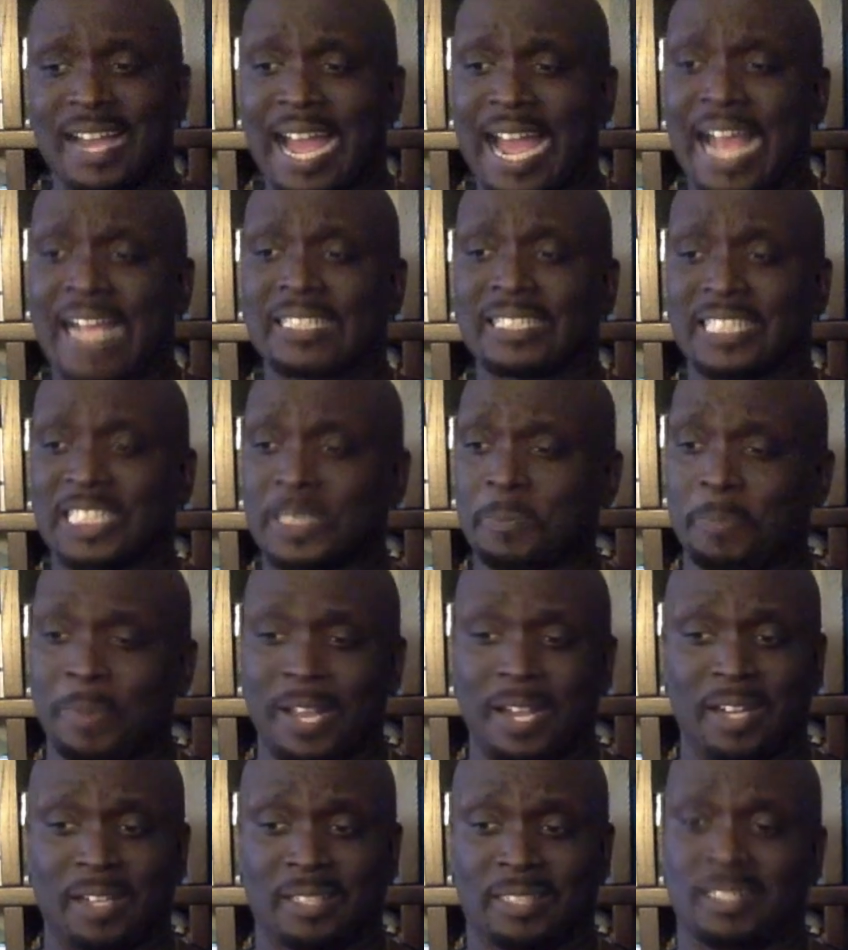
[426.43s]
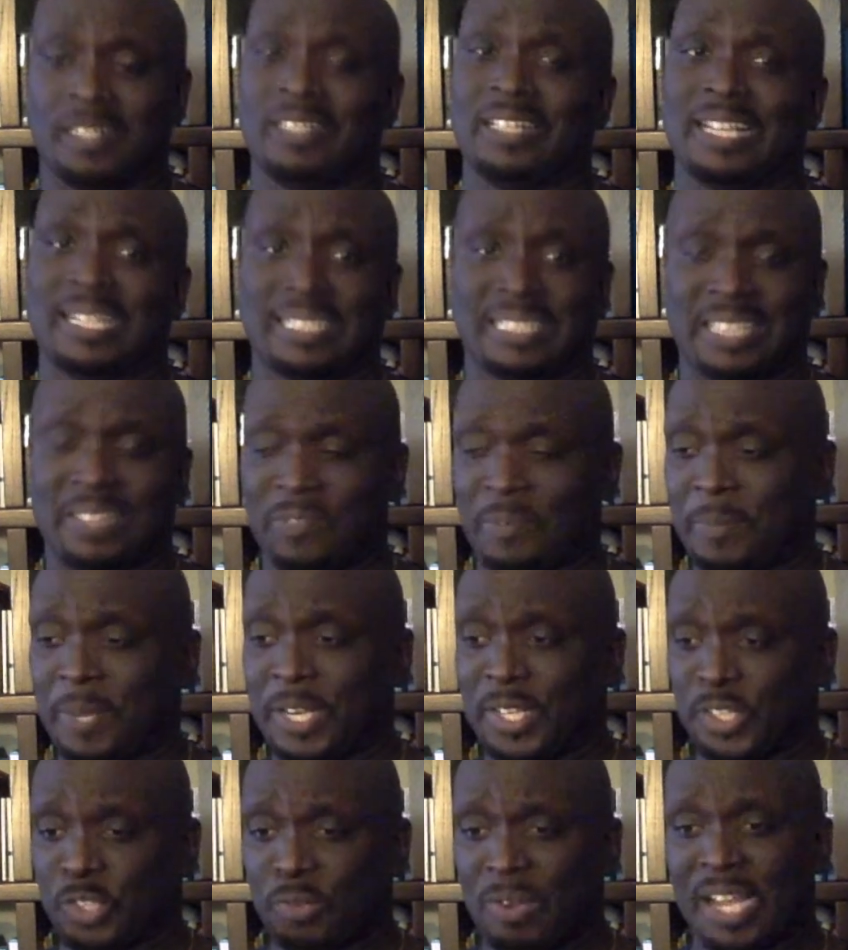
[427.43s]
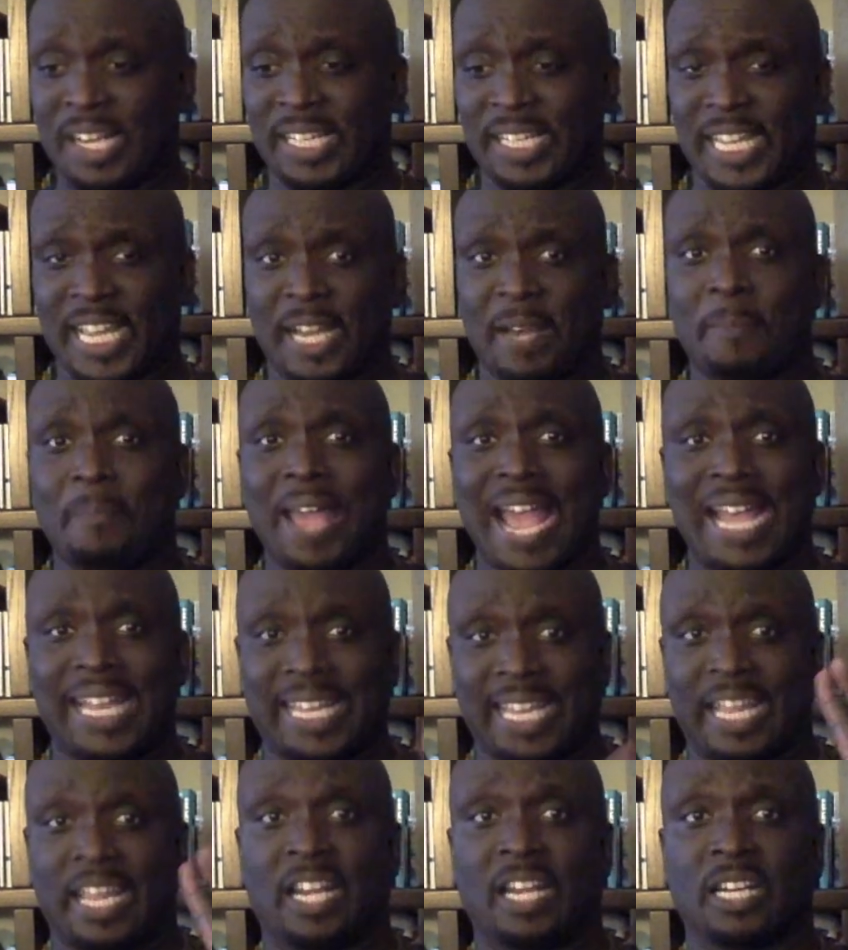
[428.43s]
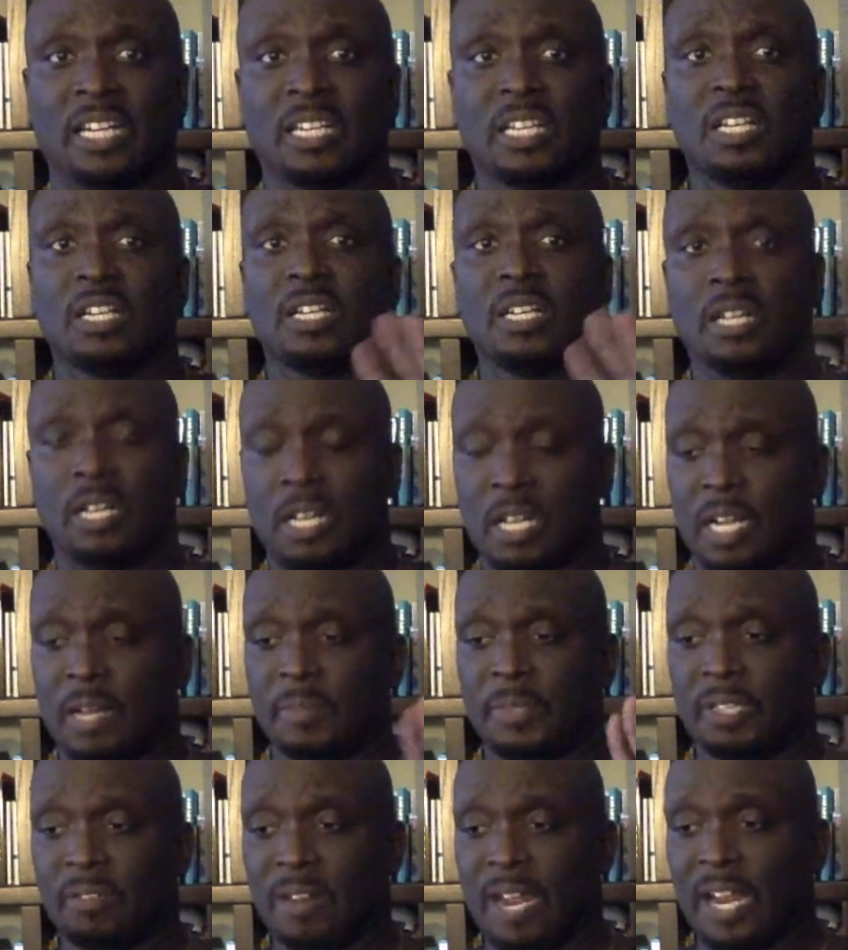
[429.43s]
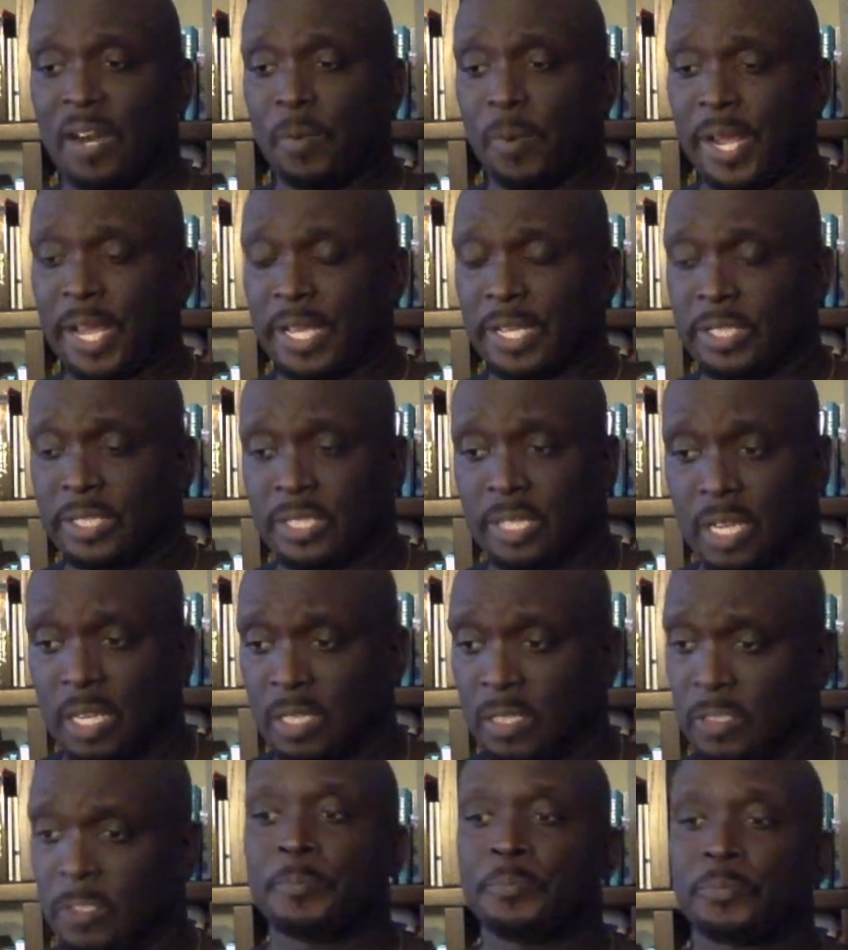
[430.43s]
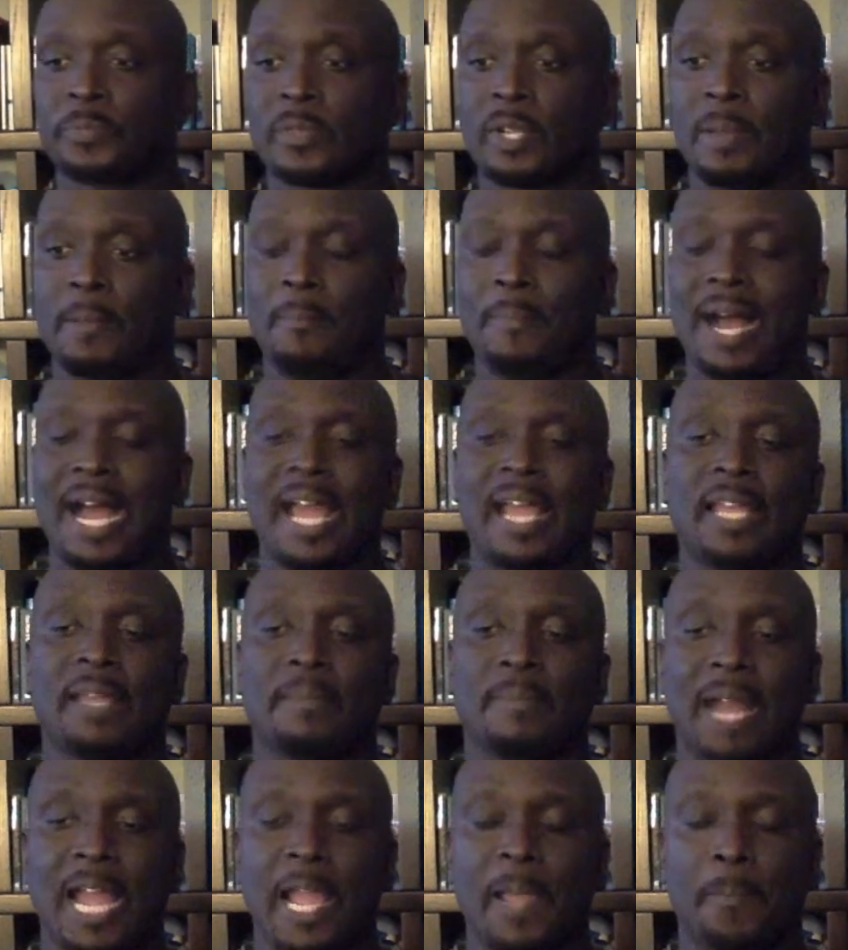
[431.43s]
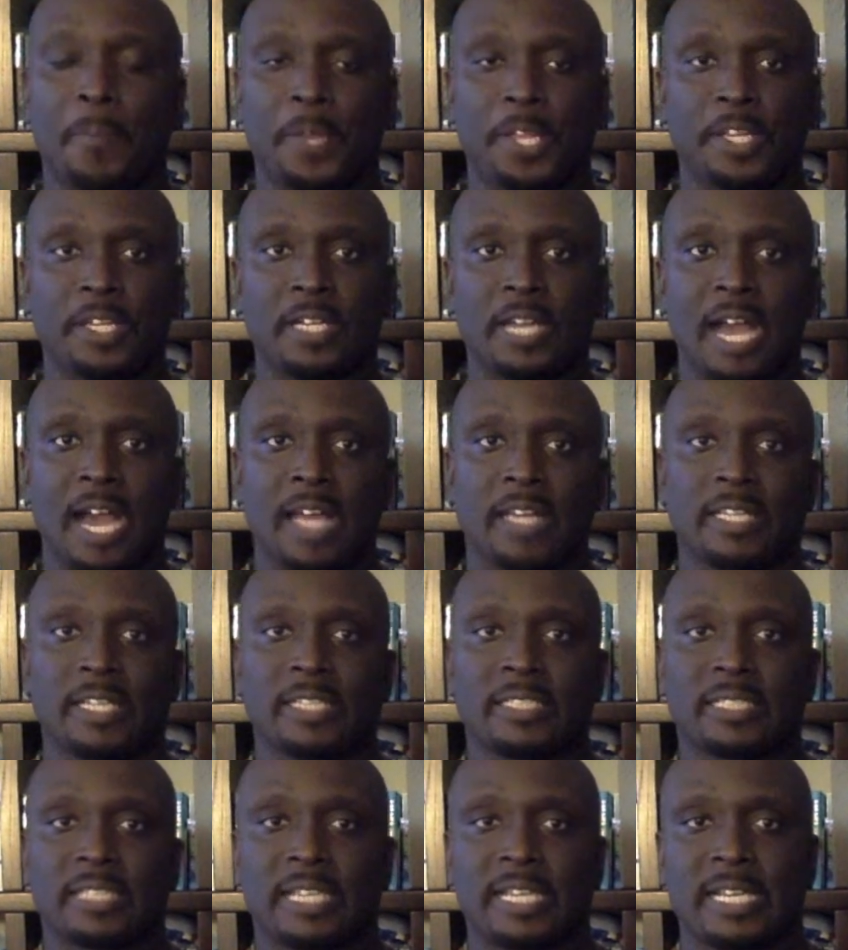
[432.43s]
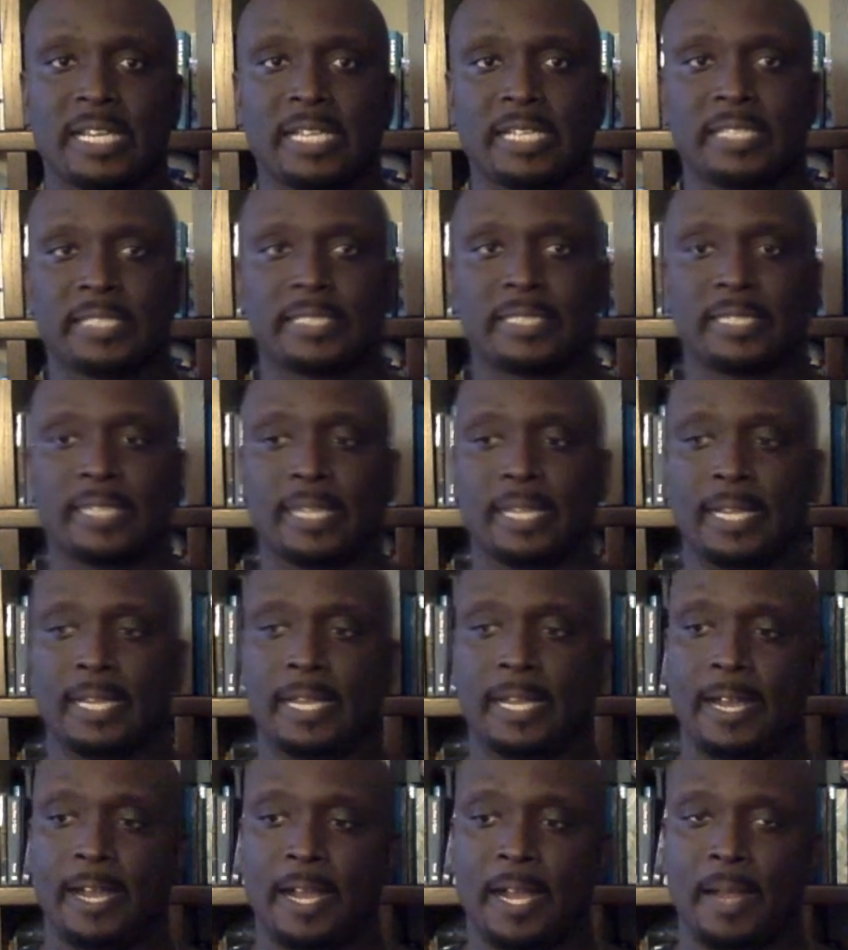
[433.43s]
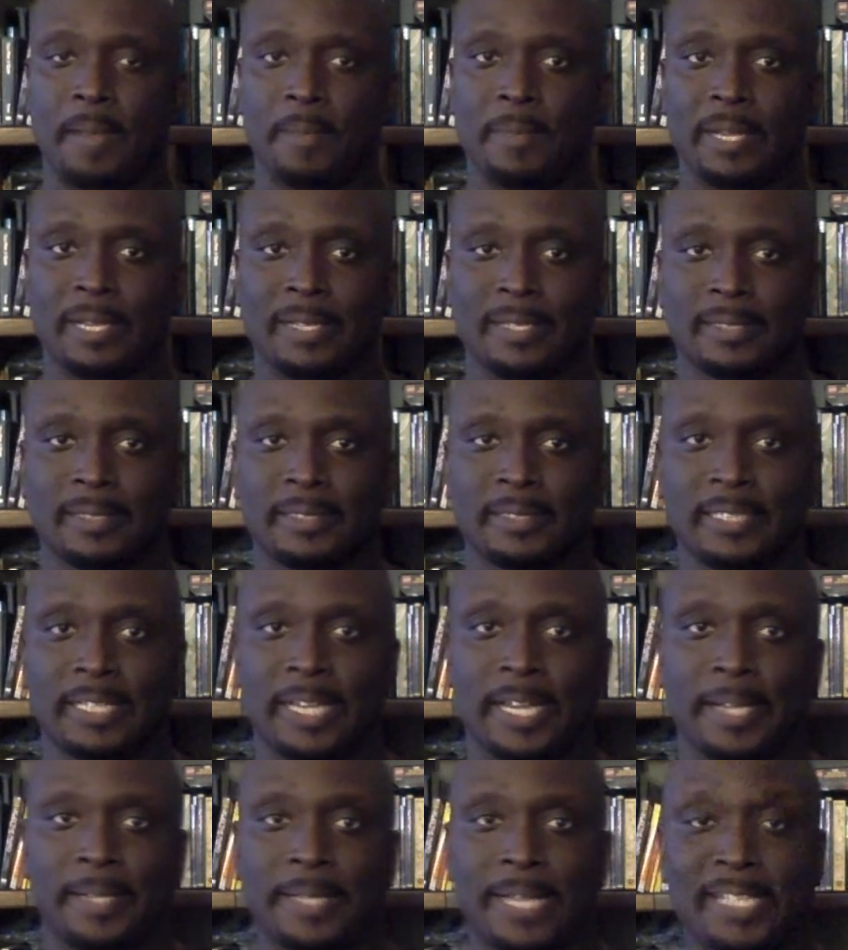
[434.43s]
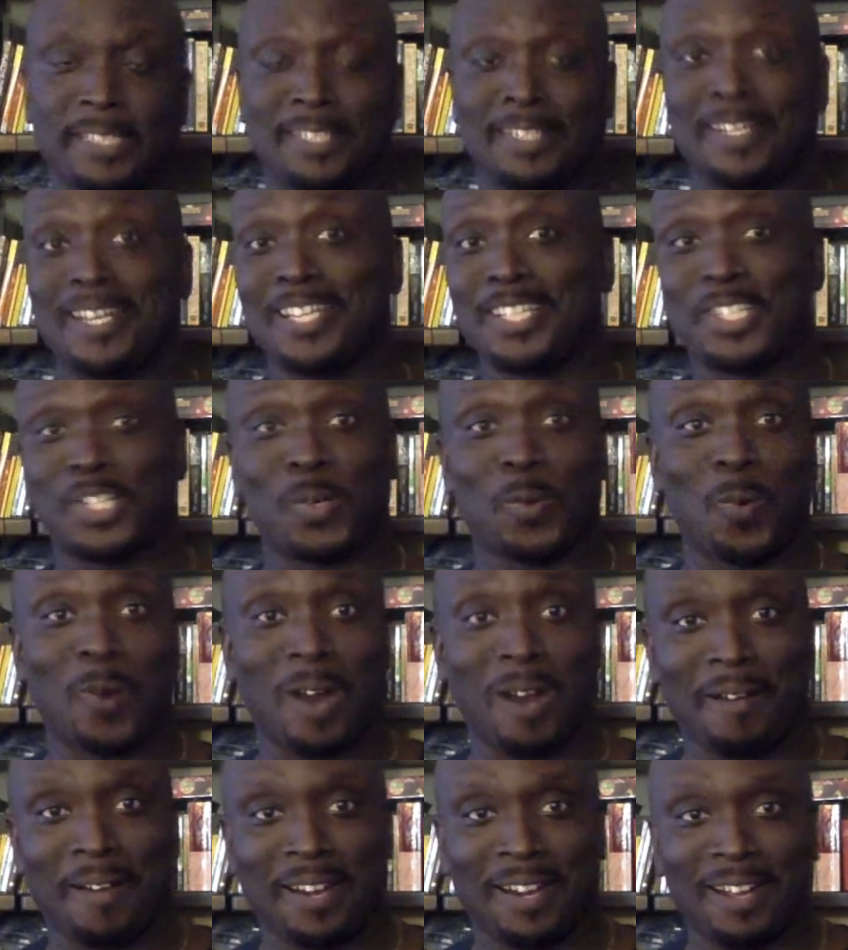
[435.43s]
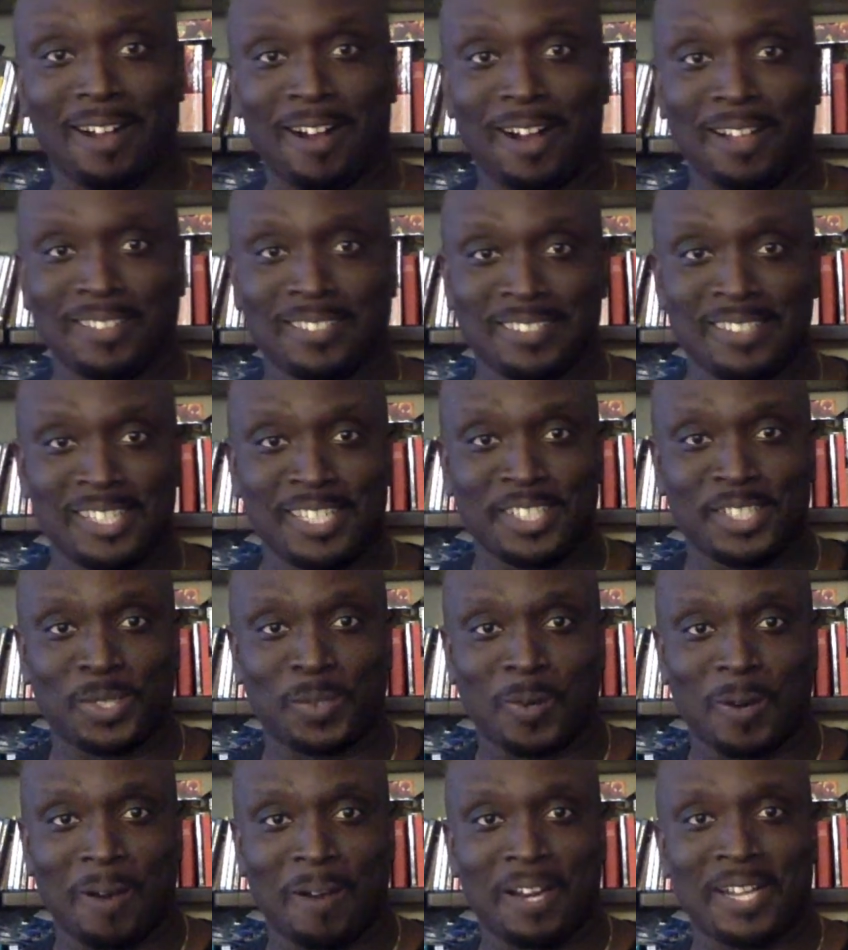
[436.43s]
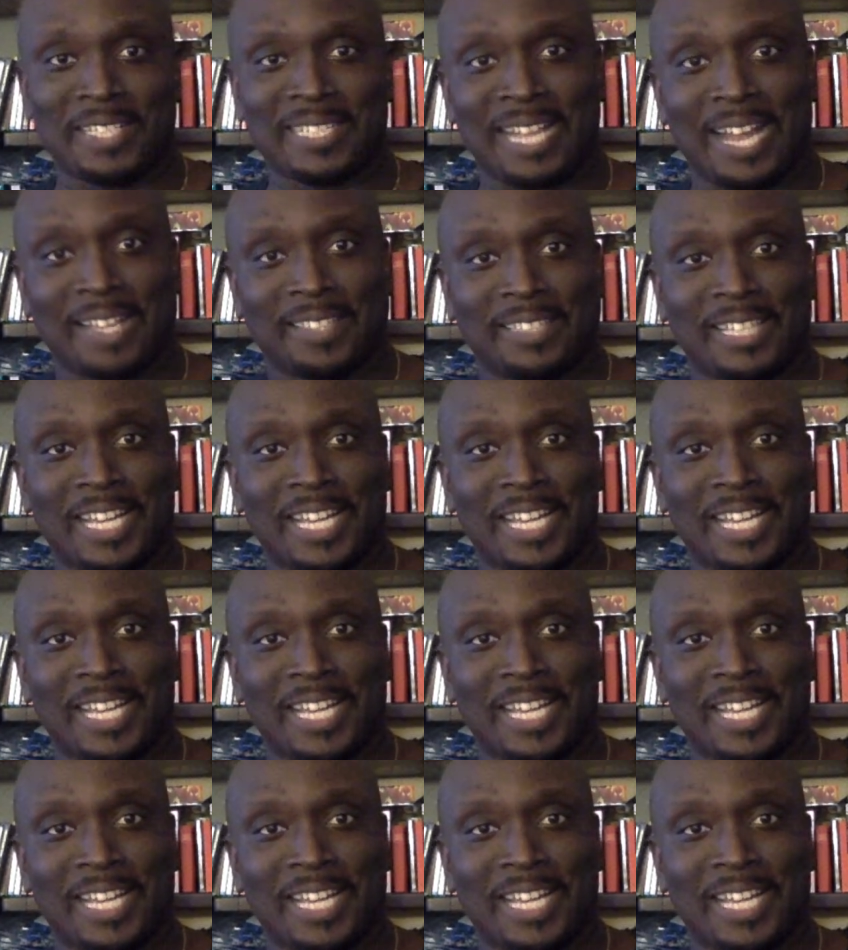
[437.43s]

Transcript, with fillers: I actually spent a good like seven minutes trying to get it back in um, the right way. So my my opinion on this is, Um, you know, as a ninja warrior, all the ninja warriors out